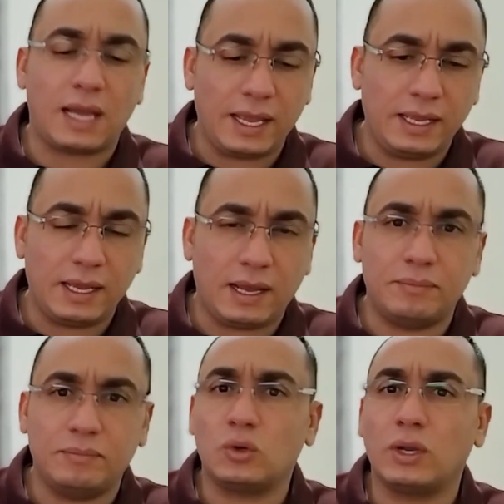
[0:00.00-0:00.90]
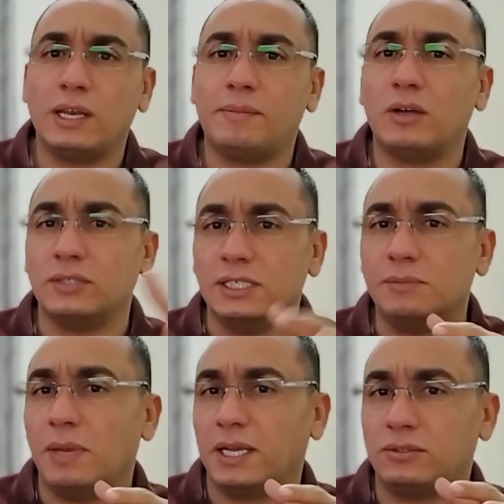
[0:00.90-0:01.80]
I here I'm talking about
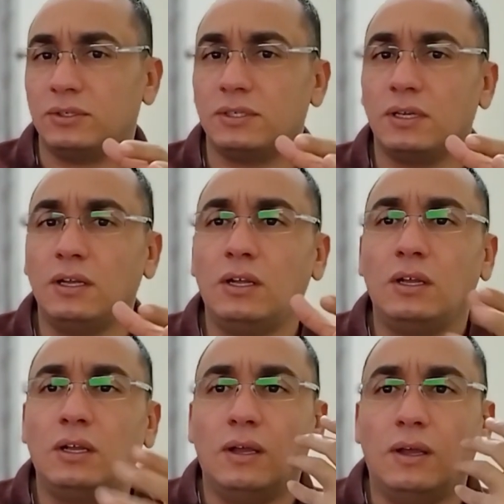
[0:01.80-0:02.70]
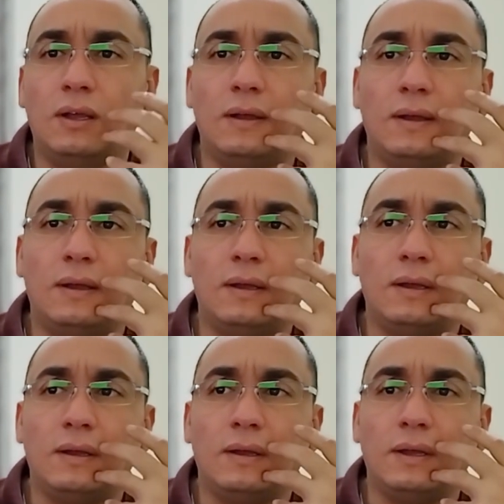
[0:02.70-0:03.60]
inspectors.
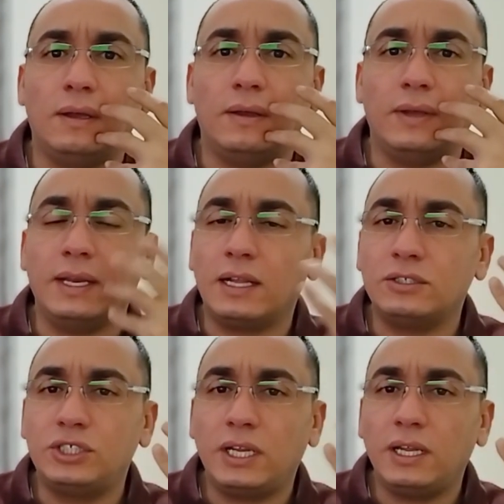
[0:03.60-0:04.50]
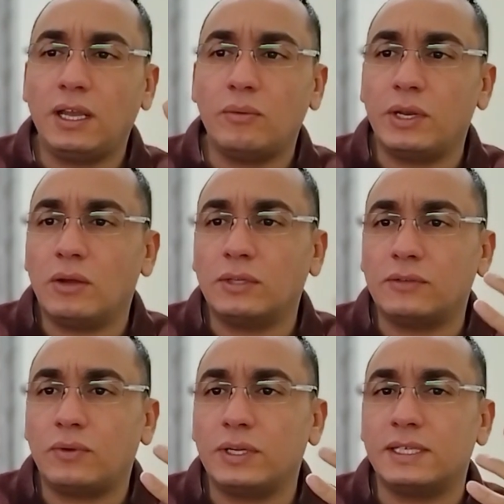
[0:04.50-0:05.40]
Uh, in Algeria, we know
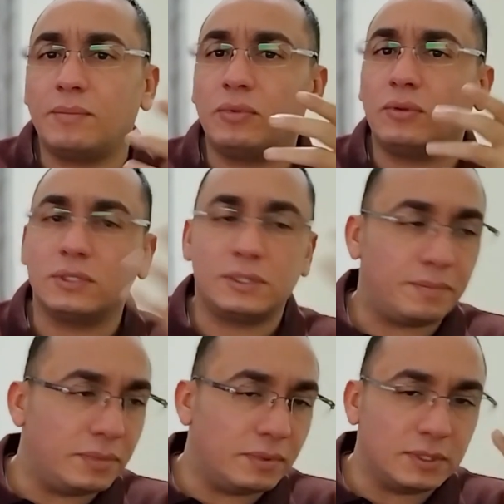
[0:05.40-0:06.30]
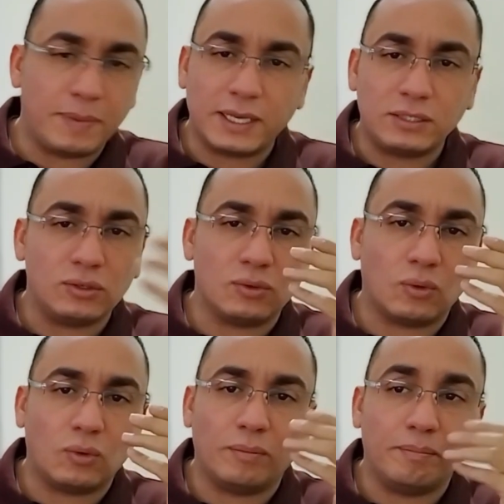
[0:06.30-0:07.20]
that, for example, inspectors
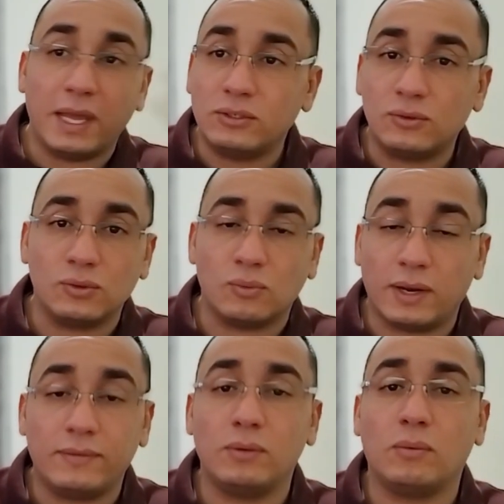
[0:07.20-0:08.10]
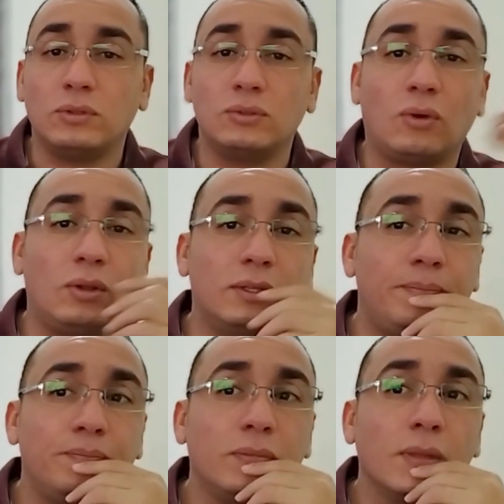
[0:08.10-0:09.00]
or mentors, whatever you want to call them,